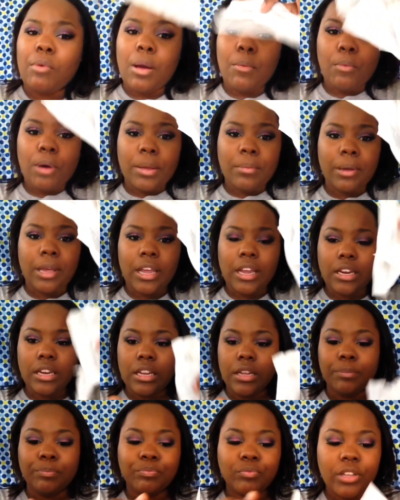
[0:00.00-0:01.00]
a wet wipe
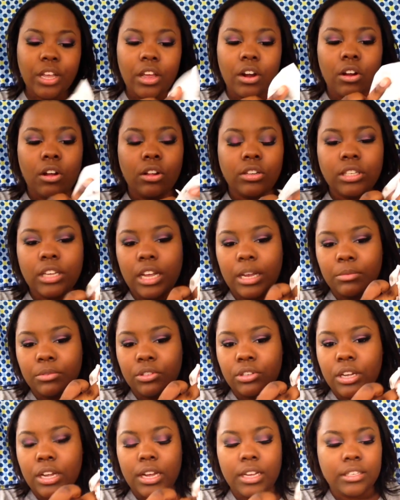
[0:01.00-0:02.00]
handy at all times,
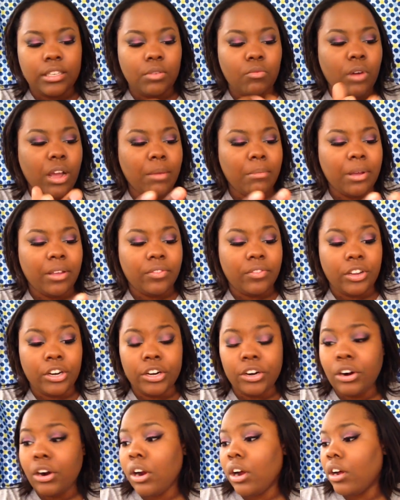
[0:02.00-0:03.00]
you guys, and wipe my
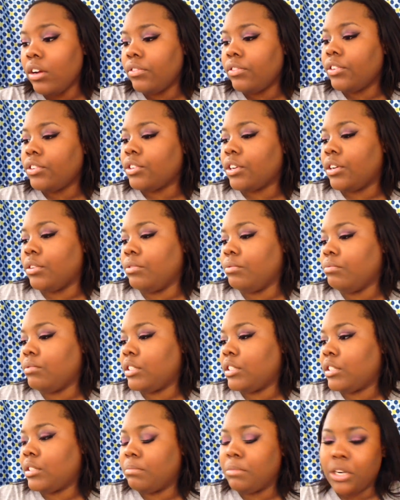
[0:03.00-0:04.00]
finger off so I don't
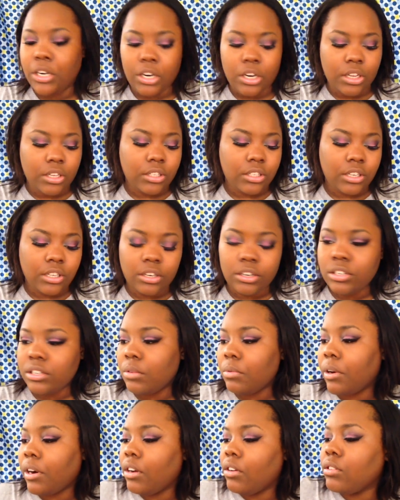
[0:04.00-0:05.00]
smear concealer
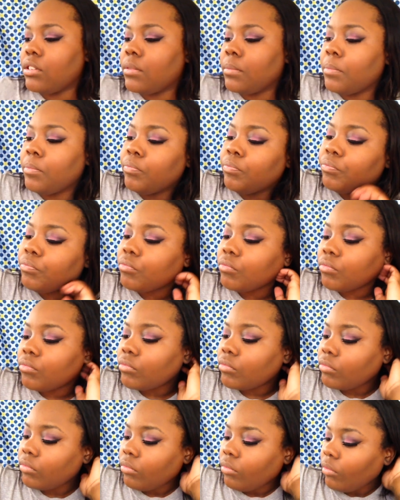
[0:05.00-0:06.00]
somewhere else.
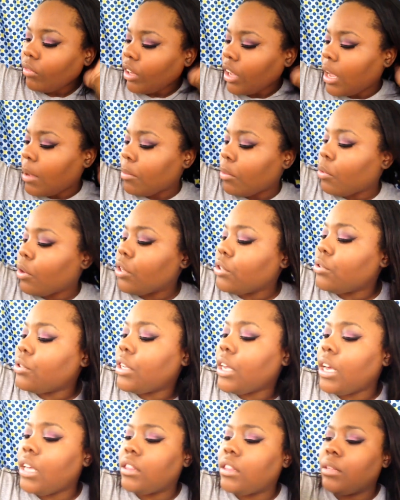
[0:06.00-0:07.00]
I'm going to
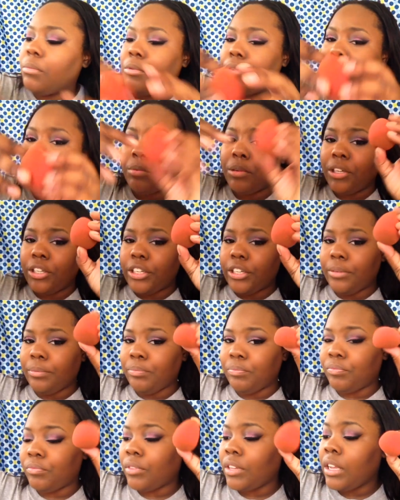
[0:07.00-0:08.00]
take the Beauty Blender.
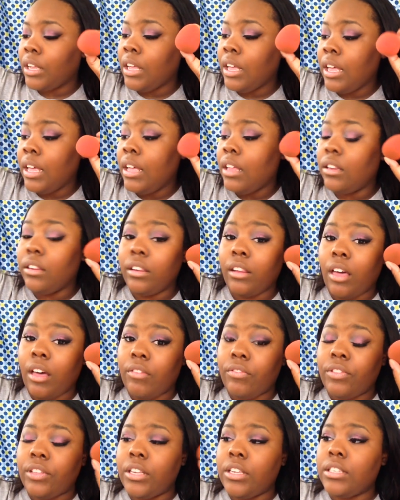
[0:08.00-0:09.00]

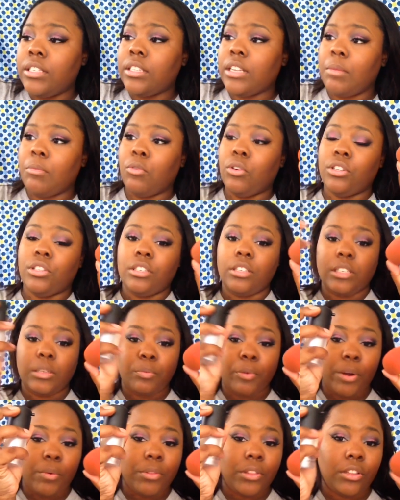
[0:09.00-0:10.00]
Love this. I'm going to
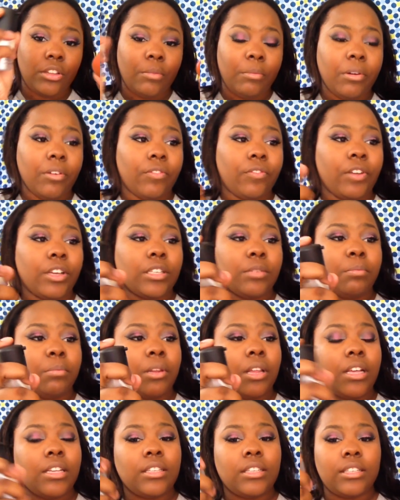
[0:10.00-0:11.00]
spray with a little bit of Fix
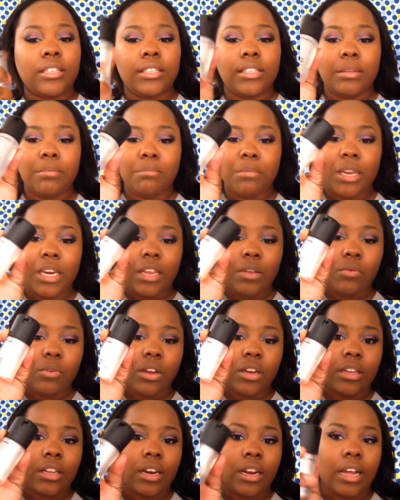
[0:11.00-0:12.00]
Plus. This is a mini
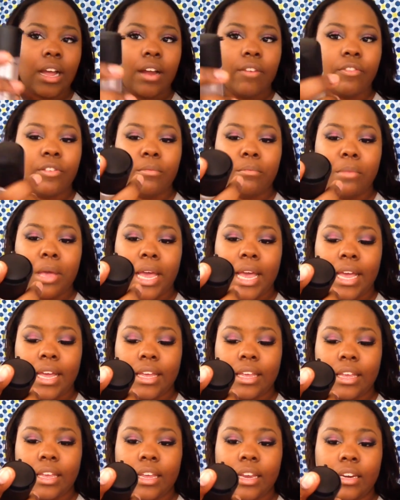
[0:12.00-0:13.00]
one that I got from
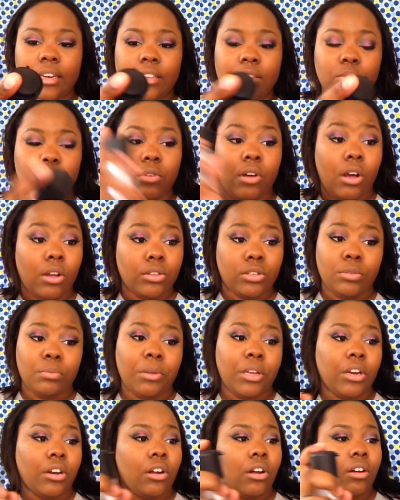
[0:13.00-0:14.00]
MAC, and this will also
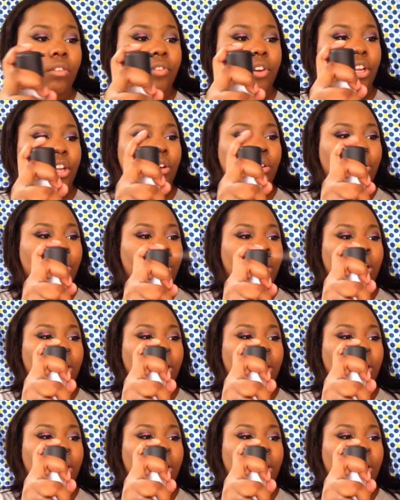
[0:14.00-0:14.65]
be in a haul video.